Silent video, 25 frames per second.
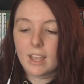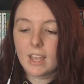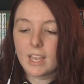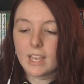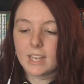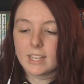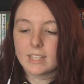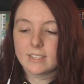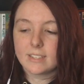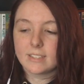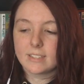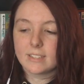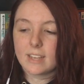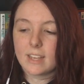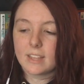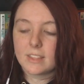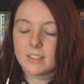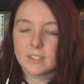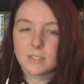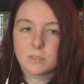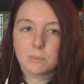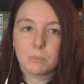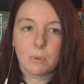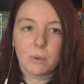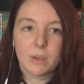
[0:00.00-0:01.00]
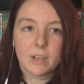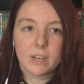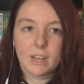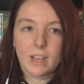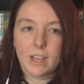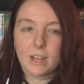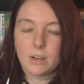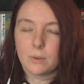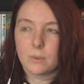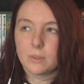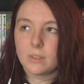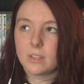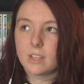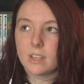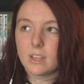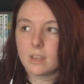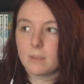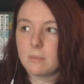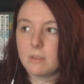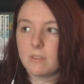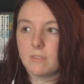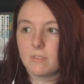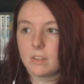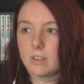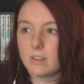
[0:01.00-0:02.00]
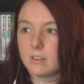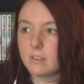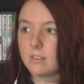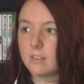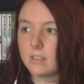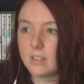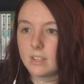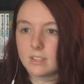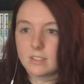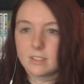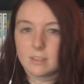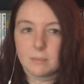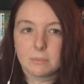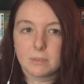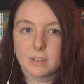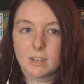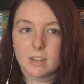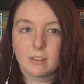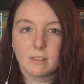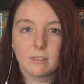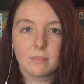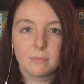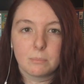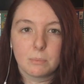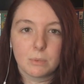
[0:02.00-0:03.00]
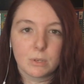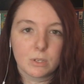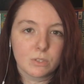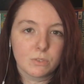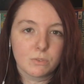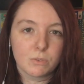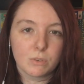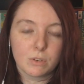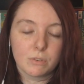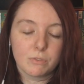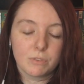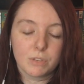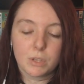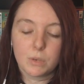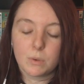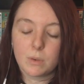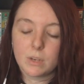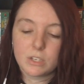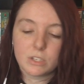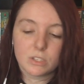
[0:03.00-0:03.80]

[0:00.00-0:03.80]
And at this point, I don't think I'm even accepting books for review.